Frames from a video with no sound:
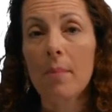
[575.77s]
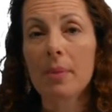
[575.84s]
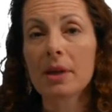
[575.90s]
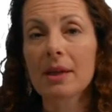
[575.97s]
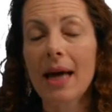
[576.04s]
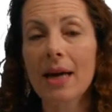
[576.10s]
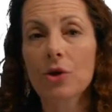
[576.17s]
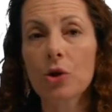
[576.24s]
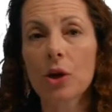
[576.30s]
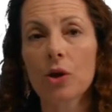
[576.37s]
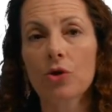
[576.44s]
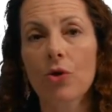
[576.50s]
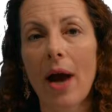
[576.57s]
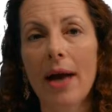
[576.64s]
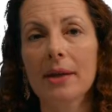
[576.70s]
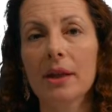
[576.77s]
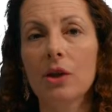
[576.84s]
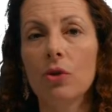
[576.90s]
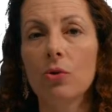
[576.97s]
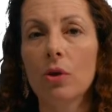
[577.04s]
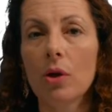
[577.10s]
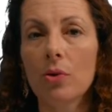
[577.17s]
potentially
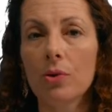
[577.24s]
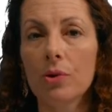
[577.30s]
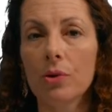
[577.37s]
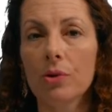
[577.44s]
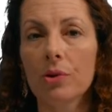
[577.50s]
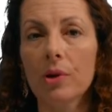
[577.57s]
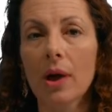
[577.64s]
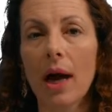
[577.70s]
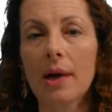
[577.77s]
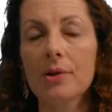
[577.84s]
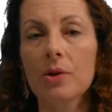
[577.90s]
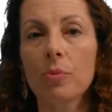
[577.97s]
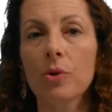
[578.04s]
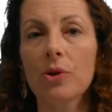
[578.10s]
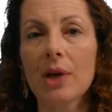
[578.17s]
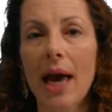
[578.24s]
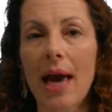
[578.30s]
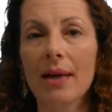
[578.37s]
attracting new users, customers,